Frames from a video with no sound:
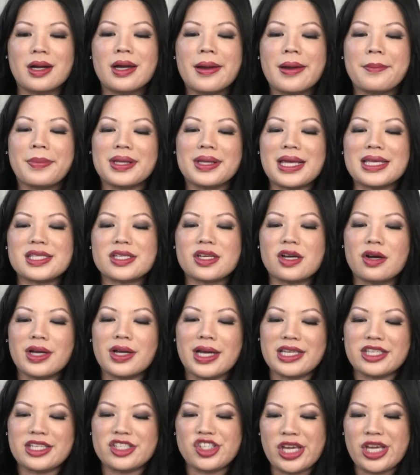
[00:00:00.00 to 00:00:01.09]
but let's go ahead
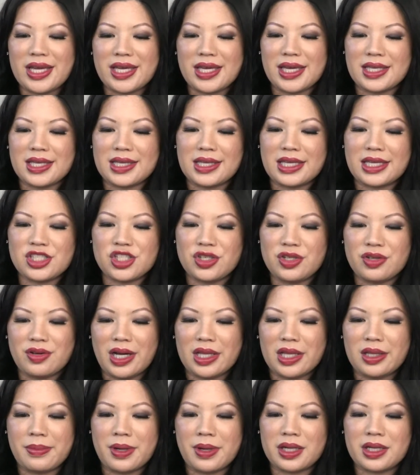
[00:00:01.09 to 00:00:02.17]
and check in and let you know how
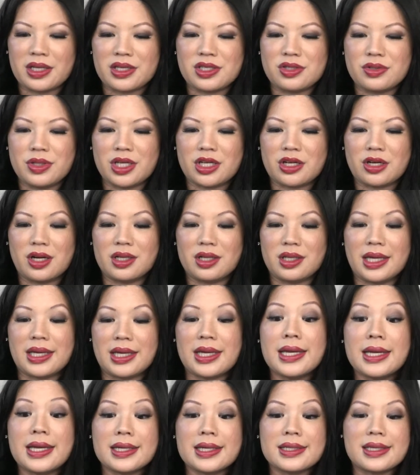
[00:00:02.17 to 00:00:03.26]
the market is doing currently.
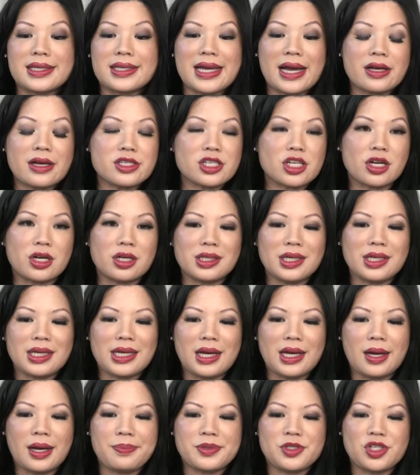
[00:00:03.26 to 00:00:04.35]
The Dow is currently
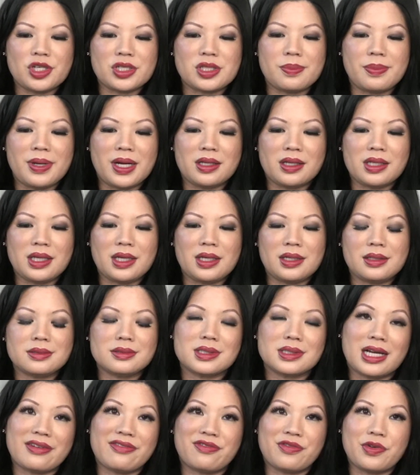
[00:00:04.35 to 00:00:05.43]
up just barely
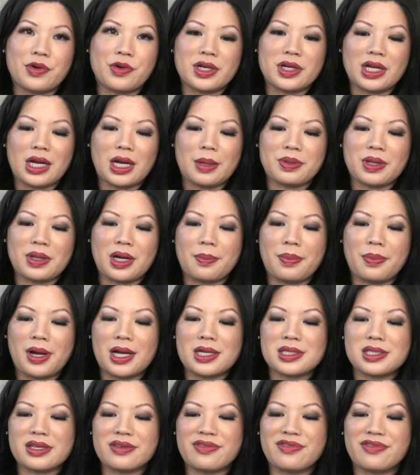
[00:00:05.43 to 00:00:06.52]
at
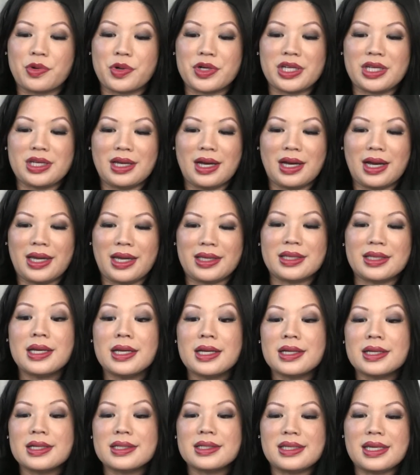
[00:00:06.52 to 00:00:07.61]
positive 49.
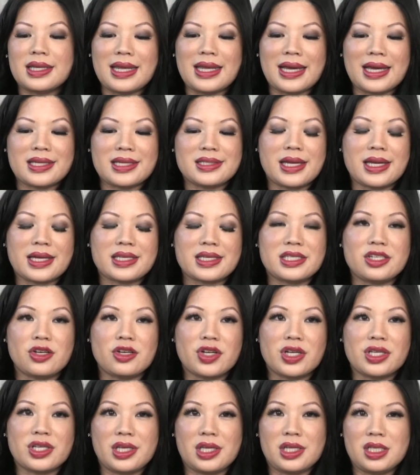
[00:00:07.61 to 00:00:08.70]
The Nasdaq still
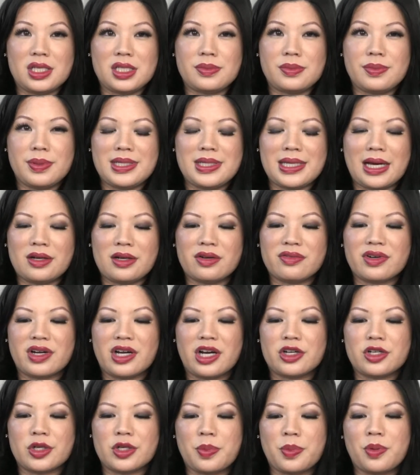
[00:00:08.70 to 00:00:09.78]
continues to be down over
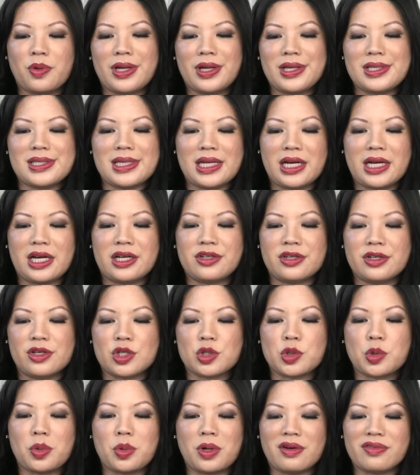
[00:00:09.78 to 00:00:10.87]
100 points at
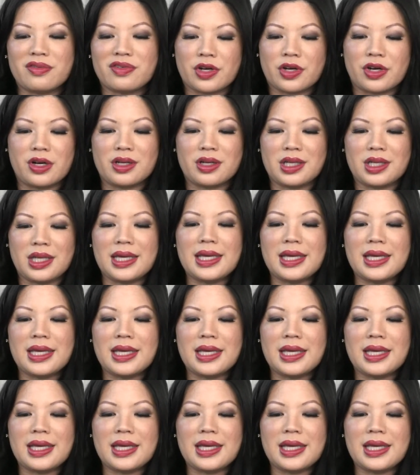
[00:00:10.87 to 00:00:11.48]
112 currently,